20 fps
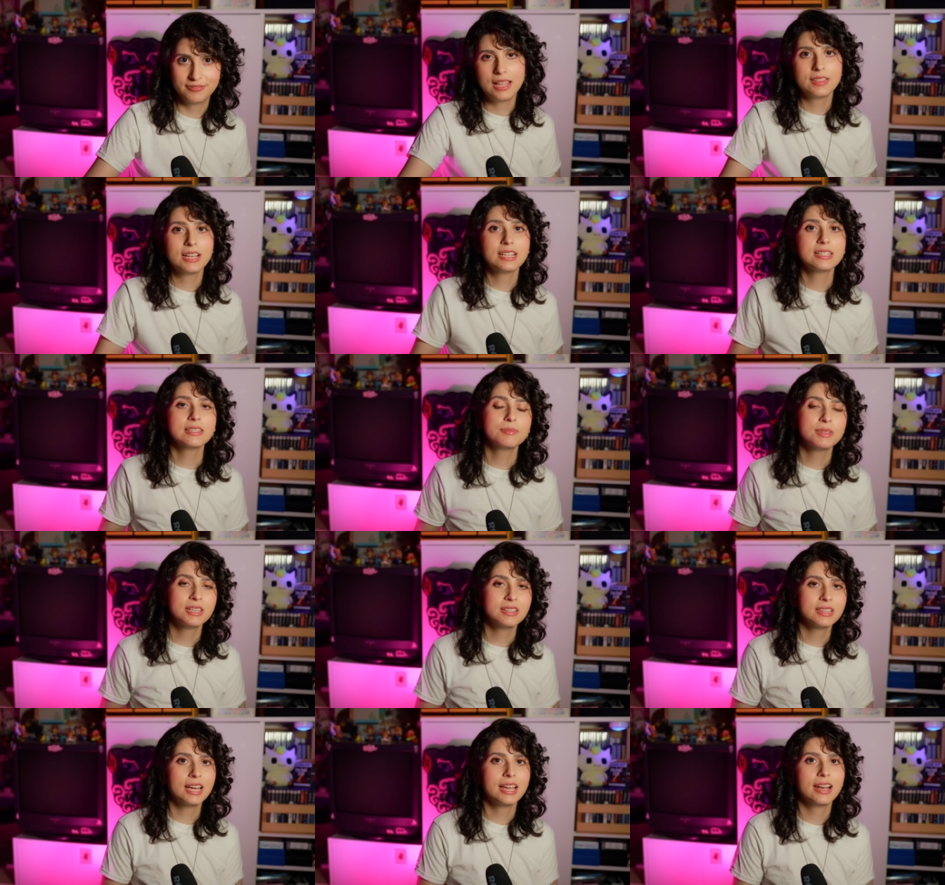And that's
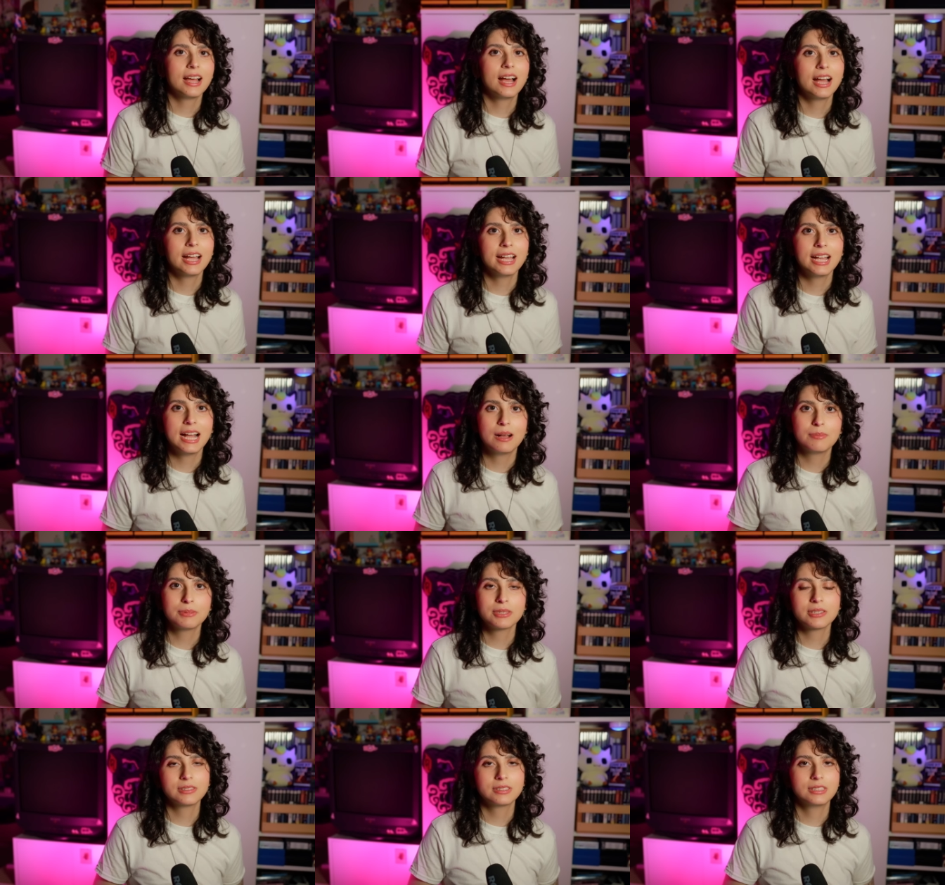something that I
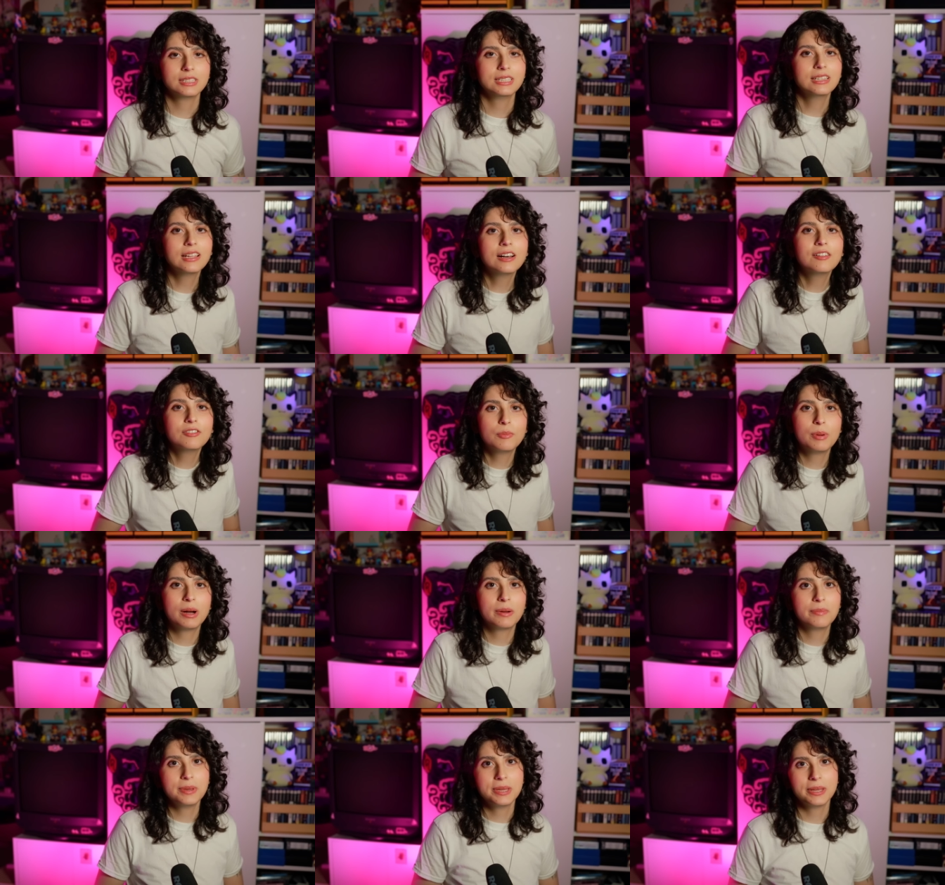absolutely love
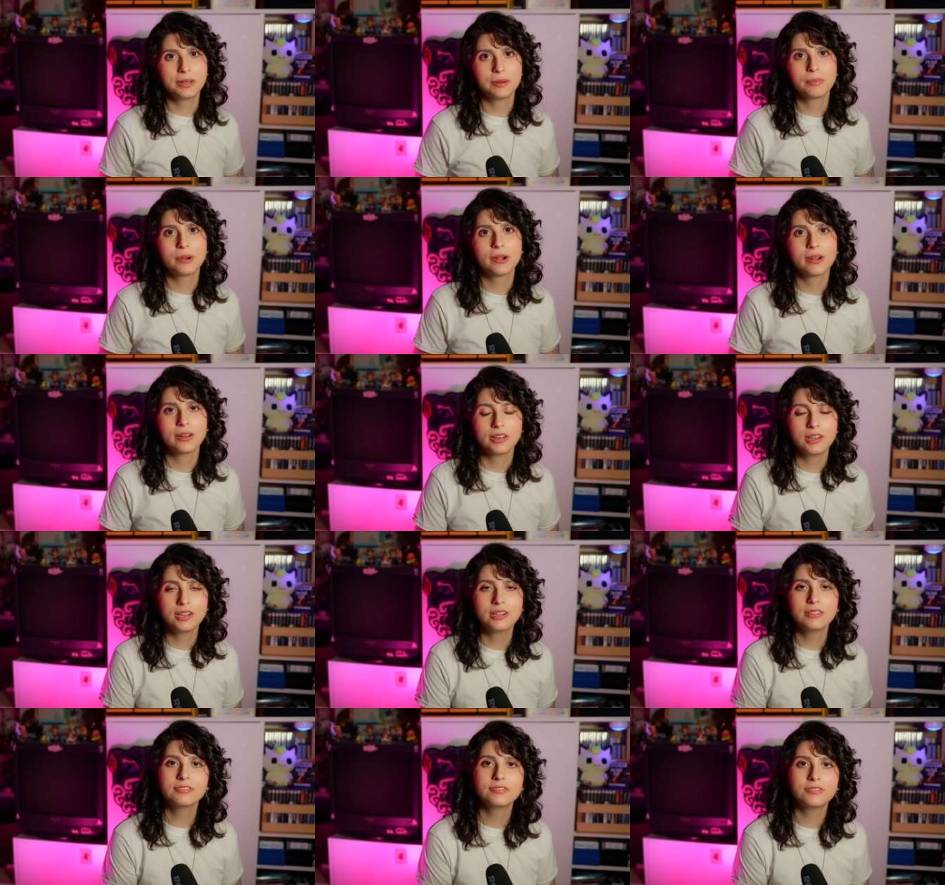about being a part
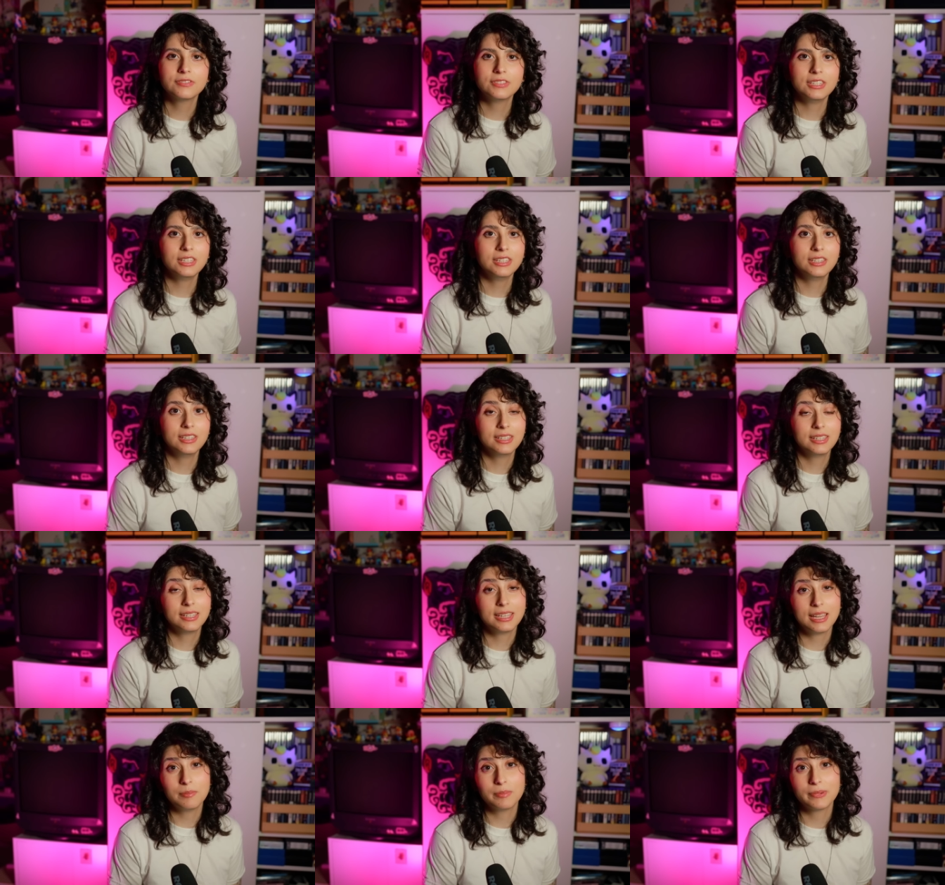of the
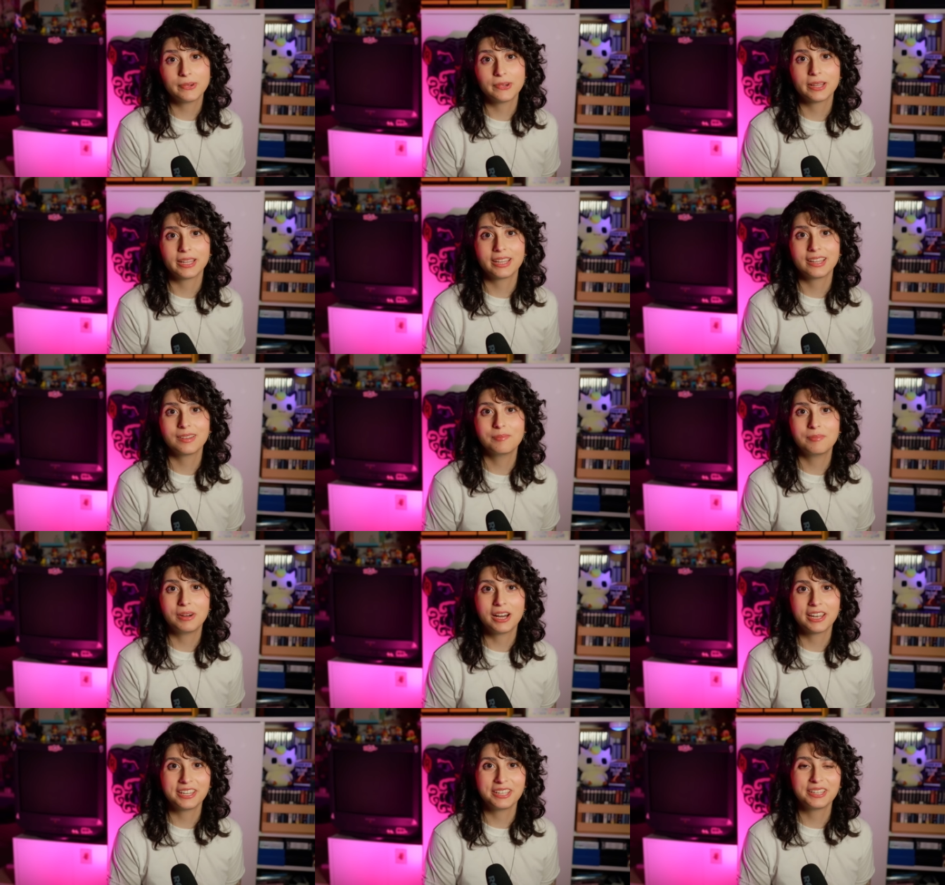Game Boy
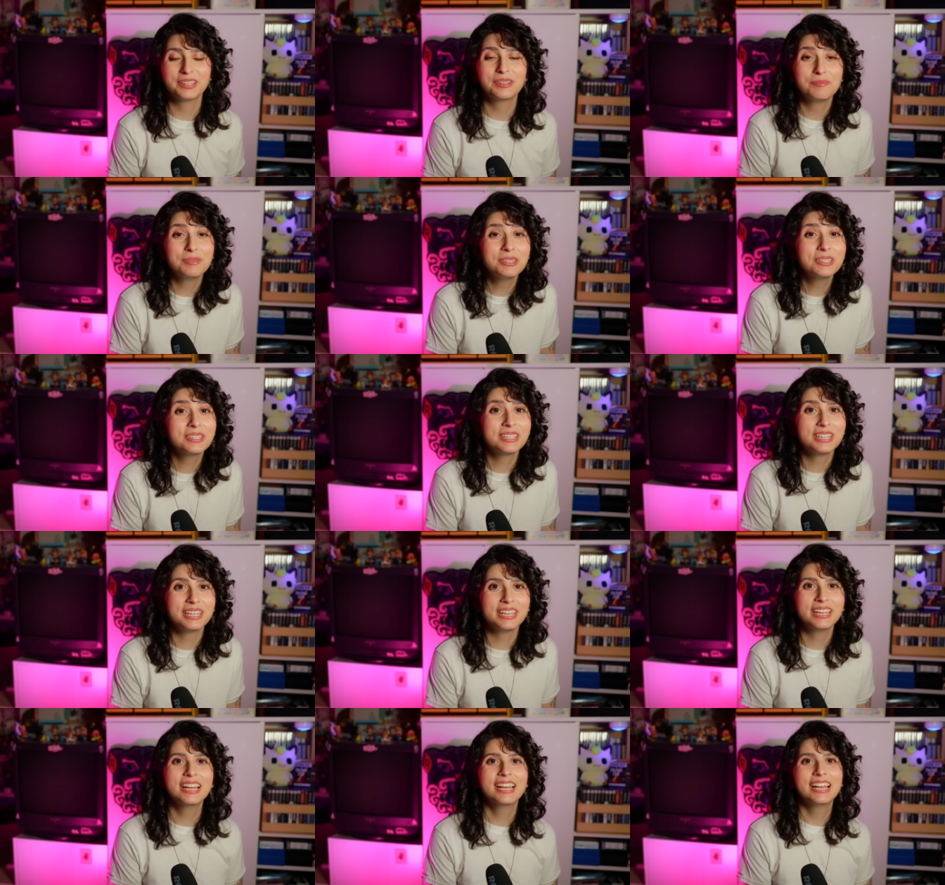modding
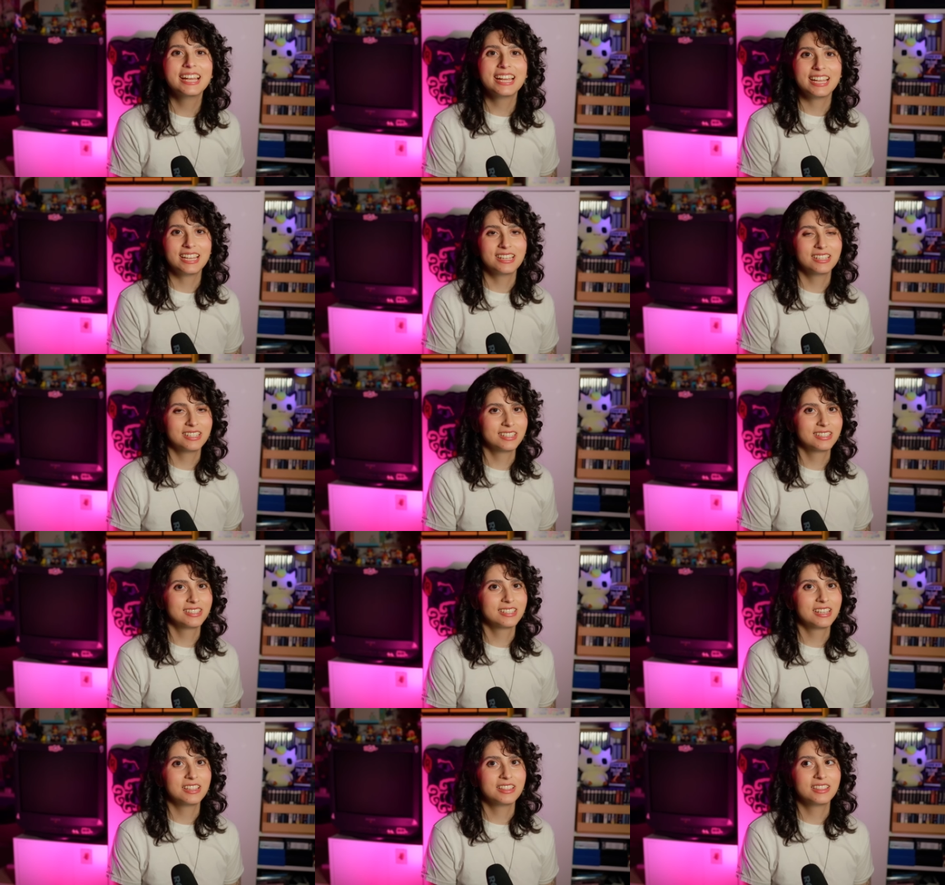community,
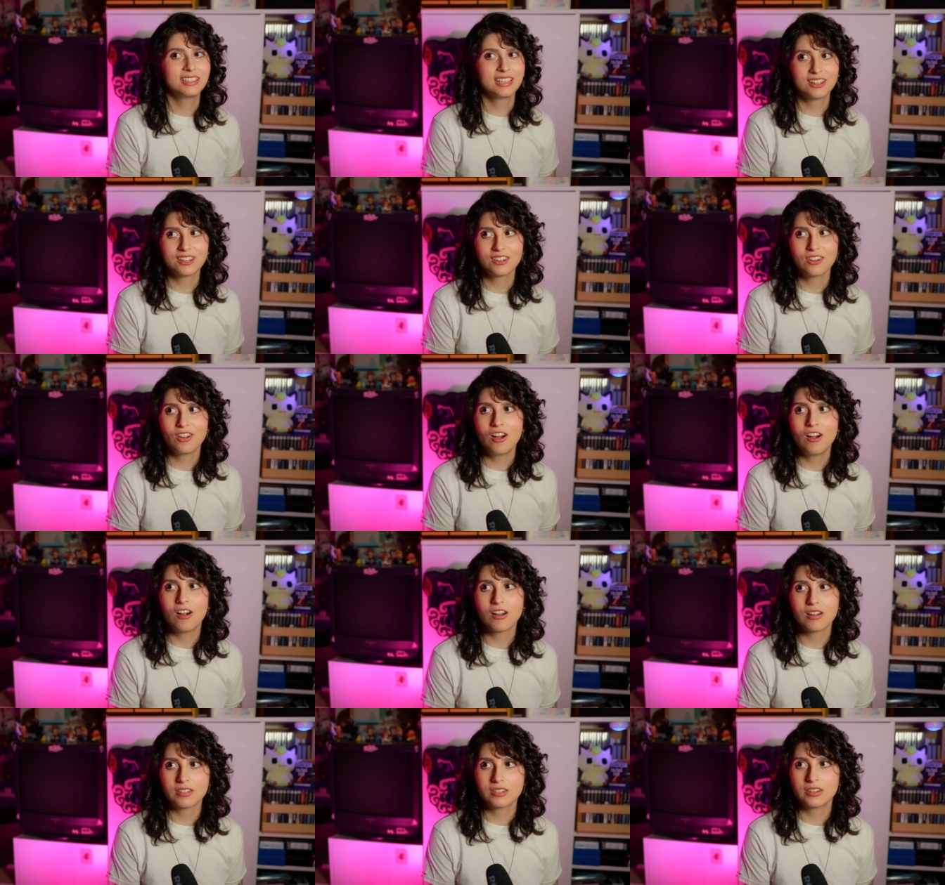is there
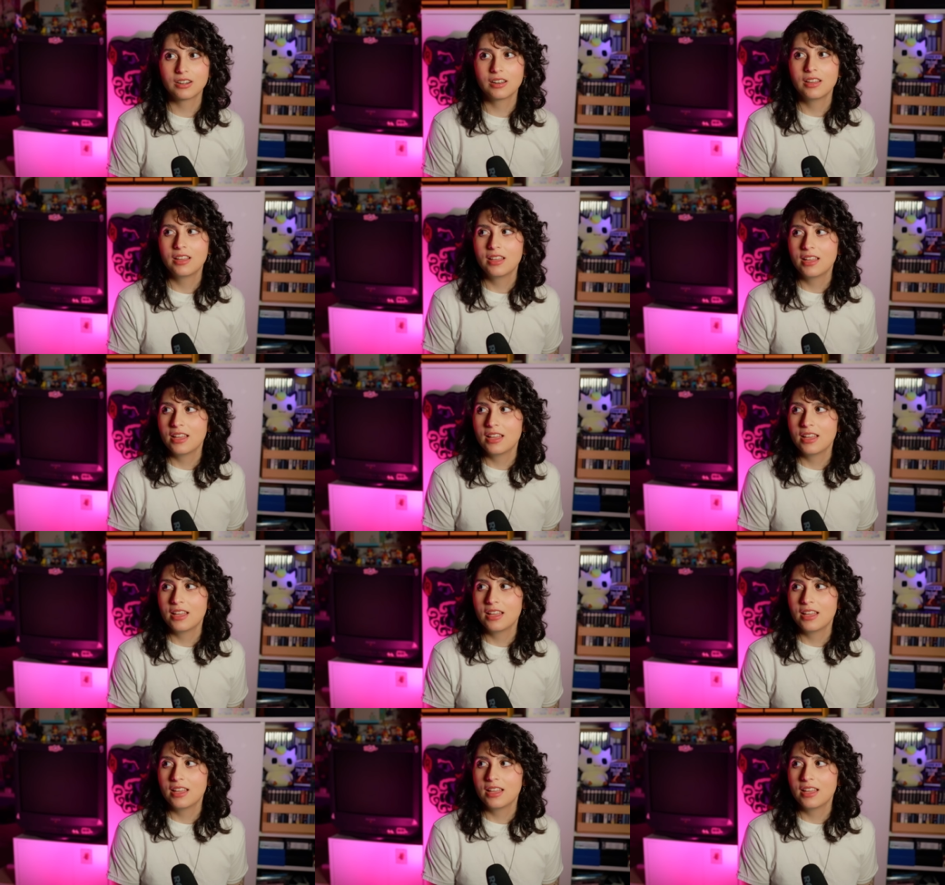are